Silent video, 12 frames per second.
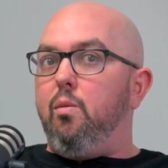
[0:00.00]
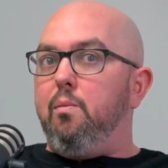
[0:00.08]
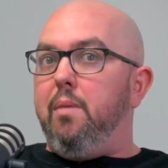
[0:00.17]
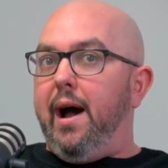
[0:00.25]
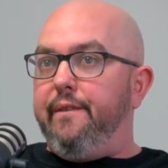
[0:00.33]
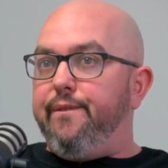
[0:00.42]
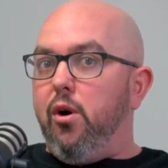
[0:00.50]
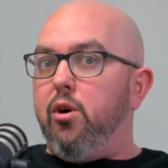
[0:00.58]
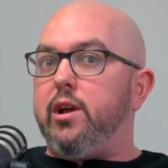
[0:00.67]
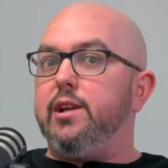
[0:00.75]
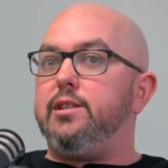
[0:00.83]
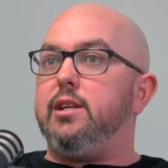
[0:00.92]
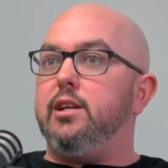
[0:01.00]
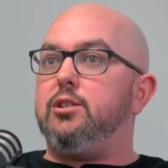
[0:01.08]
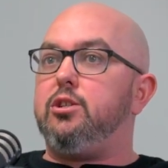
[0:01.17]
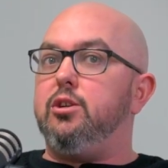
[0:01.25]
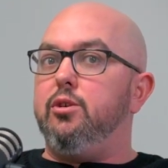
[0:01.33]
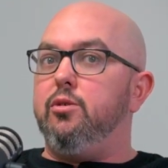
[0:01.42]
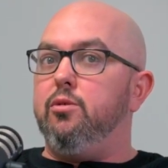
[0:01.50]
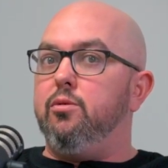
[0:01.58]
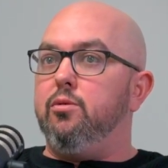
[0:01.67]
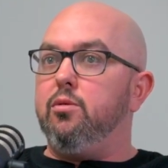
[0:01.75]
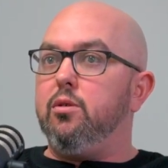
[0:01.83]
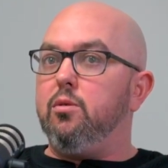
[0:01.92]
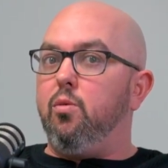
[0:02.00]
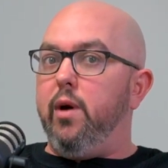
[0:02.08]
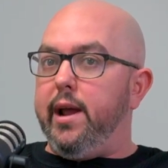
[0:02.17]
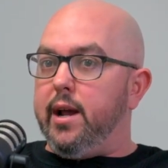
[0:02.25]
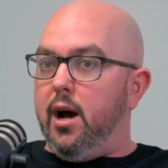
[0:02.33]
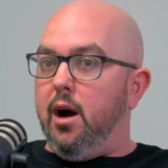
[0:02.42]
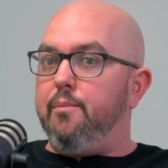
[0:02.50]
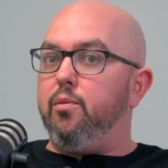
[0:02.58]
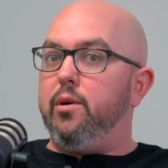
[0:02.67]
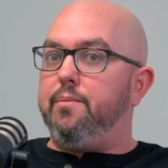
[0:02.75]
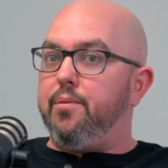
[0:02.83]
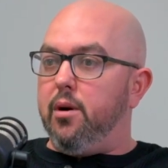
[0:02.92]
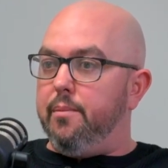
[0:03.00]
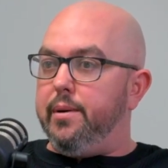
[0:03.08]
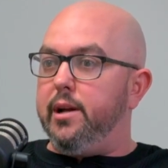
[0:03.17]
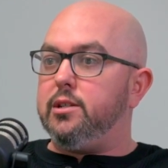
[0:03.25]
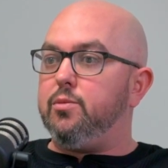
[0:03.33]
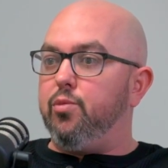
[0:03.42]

my focus is to wake up with purpose,